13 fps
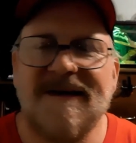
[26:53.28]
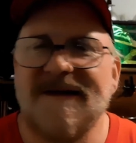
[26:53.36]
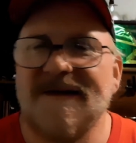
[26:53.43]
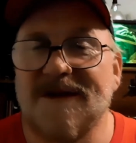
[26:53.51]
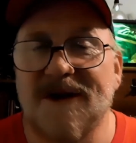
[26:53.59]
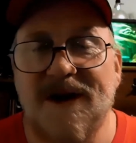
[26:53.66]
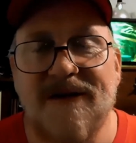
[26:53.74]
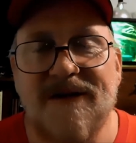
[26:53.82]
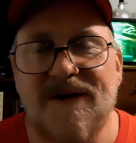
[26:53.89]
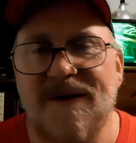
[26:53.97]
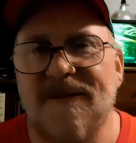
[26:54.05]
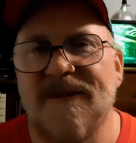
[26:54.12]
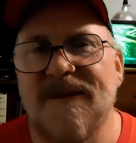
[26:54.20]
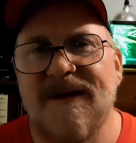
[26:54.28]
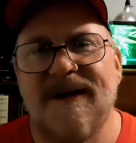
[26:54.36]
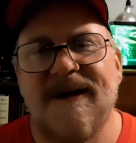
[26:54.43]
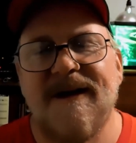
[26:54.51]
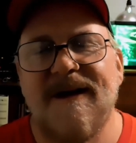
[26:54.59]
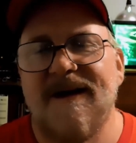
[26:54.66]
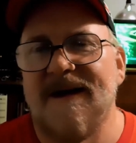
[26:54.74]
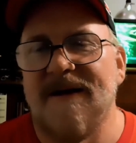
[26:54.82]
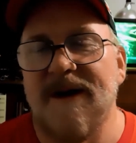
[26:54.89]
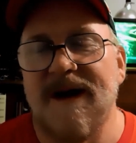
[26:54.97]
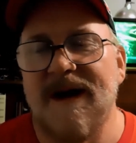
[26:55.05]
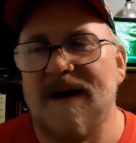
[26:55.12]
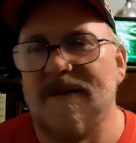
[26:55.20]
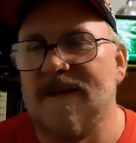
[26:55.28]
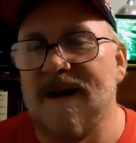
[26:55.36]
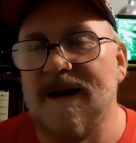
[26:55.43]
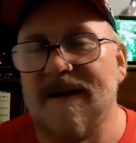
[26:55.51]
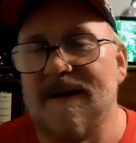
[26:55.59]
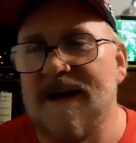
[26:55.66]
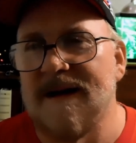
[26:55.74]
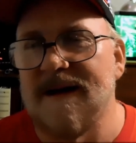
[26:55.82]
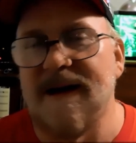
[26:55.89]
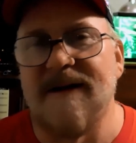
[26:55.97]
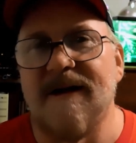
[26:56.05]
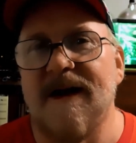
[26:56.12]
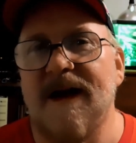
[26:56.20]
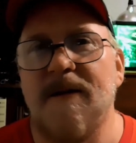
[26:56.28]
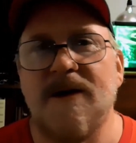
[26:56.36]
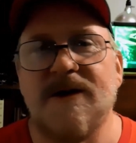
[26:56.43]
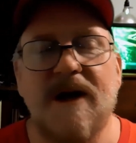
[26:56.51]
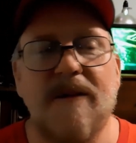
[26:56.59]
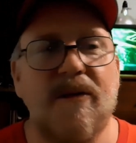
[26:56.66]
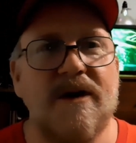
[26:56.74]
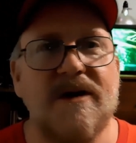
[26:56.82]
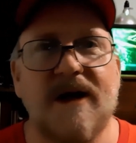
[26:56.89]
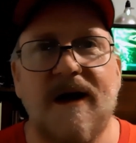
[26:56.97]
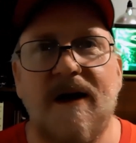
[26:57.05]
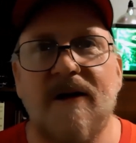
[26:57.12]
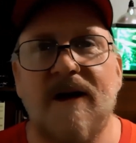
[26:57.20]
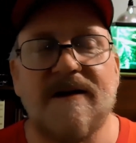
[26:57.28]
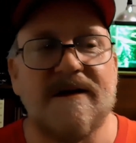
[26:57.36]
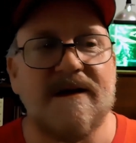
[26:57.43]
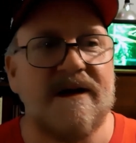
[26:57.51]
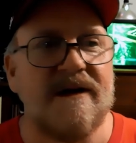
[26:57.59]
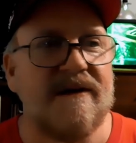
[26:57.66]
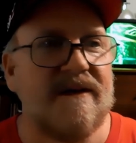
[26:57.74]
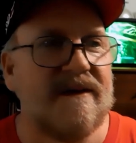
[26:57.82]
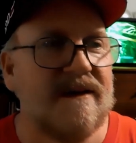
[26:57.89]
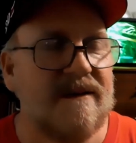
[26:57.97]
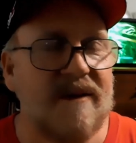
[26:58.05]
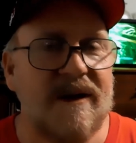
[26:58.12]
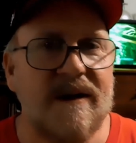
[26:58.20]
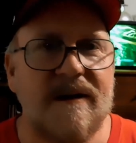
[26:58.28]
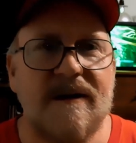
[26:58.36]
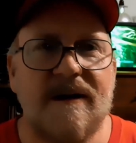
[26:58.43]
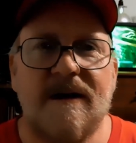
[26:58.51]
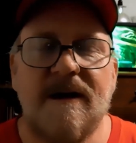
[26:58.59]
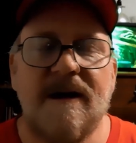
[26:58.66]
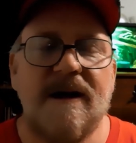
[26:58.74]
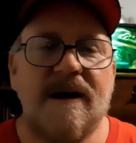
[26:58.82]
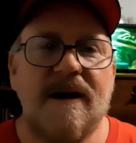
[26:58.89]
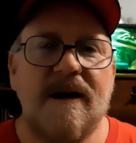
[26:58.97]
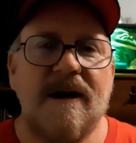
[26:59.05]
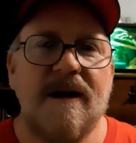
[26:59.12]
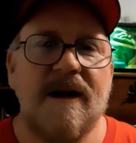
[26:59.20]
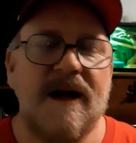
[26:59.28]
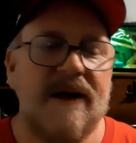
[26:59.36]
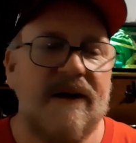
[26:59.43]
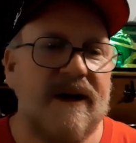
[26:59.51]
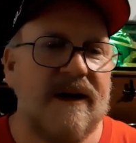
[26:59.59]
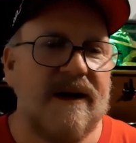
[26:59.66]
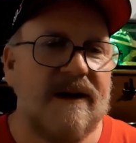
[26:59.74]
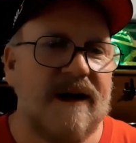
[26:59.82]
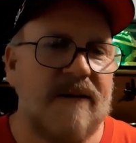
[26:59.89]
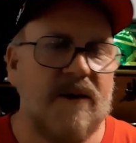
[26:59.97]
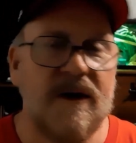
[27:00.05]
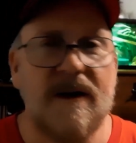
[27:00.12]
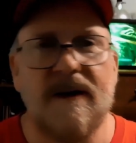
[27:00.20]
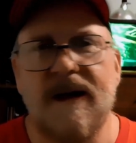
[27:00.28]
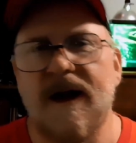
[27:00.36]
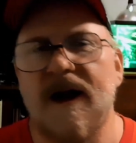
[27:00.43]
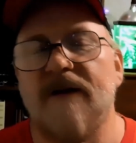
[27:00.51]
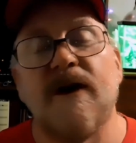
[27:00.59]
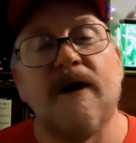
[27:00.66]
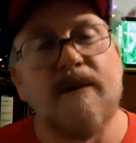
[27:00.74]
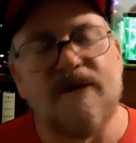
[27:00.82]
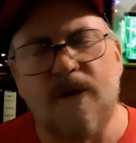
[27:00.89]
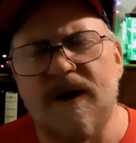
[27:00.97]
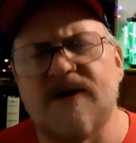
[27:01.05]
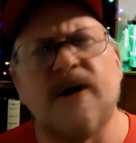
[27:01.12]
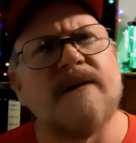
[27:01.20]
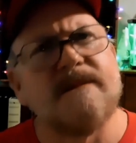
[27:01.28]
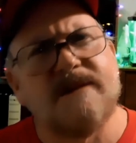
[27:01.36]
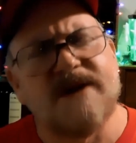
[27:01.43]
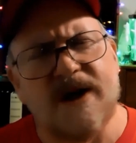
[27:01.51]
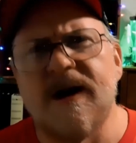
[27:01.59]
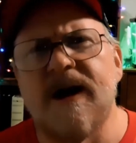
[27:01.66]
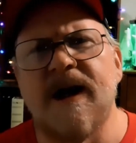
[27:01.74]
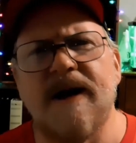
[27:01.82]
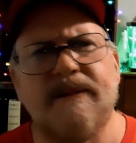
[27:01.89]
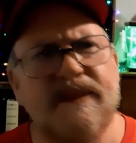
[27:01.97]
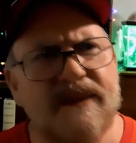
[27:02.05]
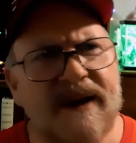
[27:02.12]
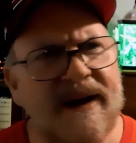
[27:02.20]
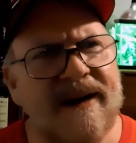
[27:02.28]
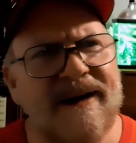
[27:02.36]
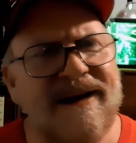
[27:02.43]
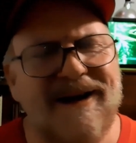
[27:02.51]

stuff. So, I can't tell you how much I appreciate all that stuff. But anyway, I'm gonna get off here before I start tearing up, and